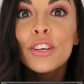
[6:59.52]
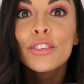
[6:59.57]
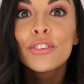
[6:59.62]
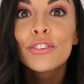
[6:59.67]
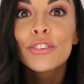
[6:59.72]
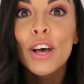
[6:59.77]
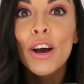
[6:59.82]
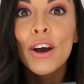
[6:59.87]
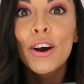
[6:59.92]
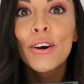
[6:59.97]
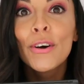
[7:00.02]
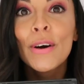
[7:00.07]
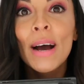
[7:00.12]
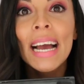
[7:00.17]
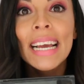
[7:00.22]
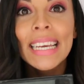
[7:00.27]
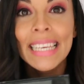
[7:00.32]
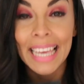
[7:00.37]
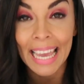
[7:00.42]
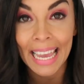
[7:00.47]

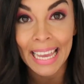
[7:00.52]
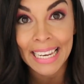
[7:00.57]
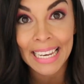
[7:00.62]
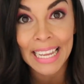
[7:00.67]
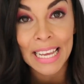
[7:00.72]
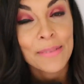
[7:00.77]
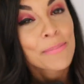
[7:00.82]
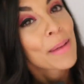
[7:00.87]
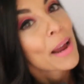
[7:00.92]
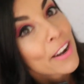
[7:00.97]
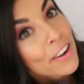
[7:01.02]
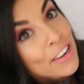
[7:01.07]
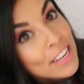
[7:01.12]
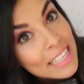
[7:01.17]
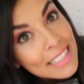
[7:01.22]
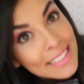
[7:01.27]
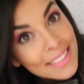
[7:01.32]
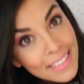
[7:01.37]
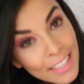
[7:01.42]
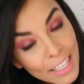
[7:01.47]
So again, in my
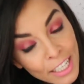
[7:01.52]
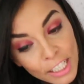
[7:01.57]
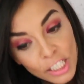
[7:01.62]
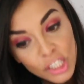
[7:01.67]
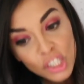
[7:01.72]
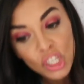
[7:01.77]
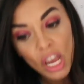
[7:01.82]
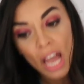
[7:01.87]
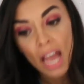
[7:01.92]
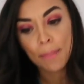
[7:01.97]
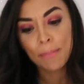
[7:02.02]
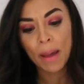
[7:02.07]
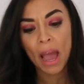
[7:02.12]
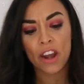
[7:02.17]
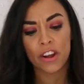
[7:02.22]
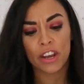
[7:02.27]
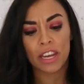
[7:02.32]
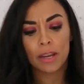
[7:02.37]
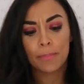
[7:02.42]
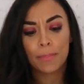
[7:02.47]
research,
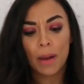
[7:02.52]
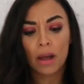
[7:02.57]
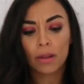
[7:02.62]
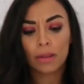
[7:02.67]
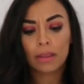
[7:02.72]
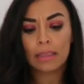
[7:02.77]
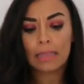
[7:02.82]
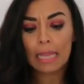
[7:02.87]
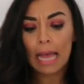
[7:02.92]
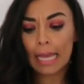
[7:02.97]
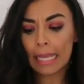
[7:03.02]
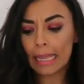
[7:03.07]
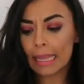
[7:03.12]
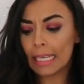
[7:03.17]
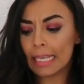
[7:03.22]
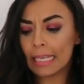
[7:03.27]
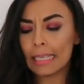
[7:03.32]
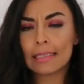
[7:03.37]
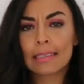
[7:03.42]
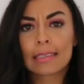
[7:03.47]
I read about like
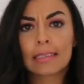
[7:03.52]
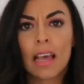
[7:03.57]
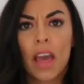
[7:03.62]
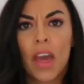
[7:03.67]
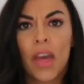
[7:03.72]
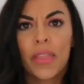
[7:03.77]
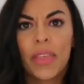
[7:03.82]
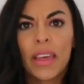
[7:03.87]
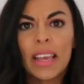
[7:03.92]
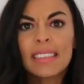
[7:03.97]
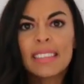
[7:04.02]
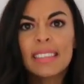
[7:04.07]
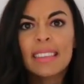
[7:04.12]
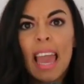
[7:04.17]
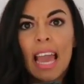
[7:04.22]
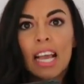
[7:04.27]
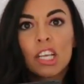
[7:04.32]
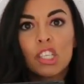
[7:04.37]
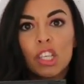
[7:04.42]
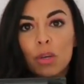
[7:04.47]
these things,
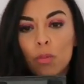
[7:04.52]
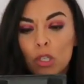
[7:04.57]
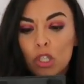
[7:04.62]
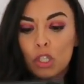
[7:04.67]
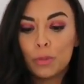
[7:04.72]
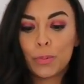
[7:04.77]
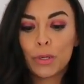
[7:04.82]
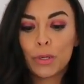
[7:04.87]
and they're actually what